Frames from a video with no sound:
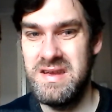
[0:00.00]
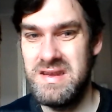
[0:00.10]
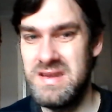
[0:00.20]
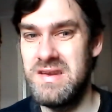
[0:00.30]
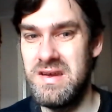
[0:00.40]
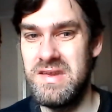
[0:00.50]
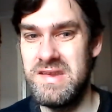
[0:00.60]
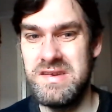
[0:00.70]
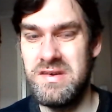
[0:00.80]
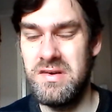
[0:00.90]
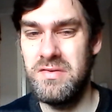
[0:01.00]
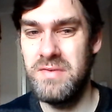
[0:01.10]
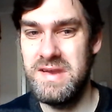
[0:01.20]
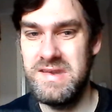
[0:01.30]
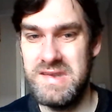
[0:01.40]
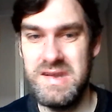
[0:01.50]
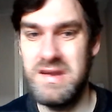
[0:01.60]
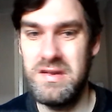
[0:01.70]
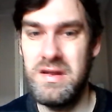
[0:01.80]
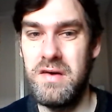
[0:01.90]
you know, there's not always a
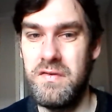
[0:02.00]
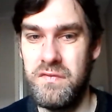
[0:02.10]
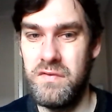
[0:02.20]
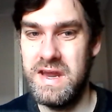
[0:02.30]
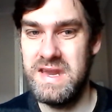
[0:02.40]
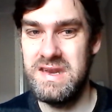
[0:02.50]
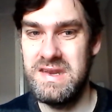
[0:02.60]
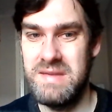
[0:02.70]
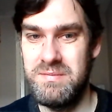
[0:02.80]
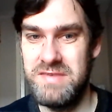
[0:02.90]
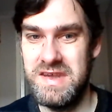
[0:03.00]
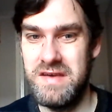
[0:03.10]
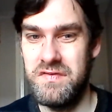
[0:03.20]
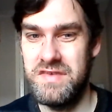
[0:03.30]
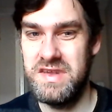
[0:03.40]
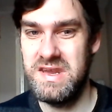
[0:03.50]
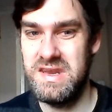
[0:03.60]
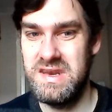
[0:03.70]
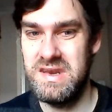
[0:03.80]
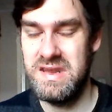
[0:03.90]
lot of reining themselves
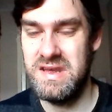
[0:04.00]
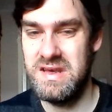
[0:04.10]
in.